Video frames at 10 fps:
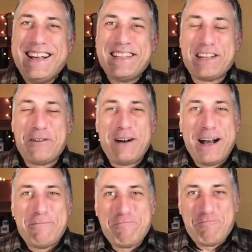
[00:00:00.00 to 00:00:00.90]
so
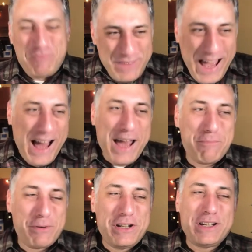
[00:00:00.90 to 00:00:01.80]
uh, yeah, I
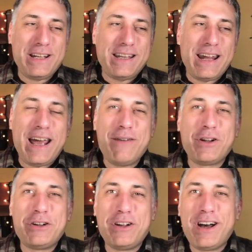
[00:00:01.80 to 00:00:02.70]
appreciate that. I
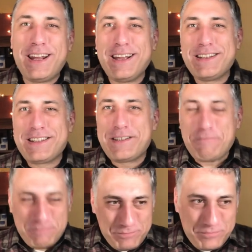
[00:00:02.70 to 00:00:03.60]
have a good audience.
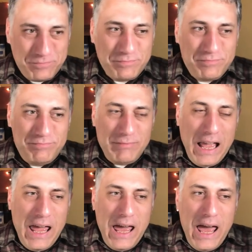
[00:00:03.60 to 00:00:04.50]

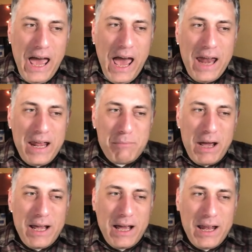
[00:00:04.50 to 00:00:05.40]
And then
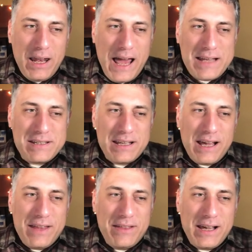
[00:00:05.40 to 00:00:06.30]
my uh, last
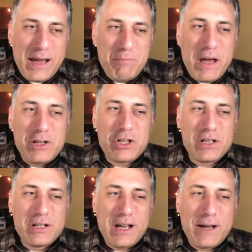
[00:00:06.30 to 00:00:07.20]
thing, I think I
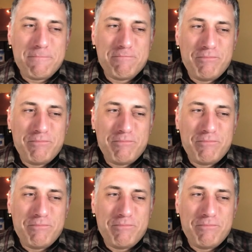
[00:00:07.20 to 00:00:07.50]
mentioned uh,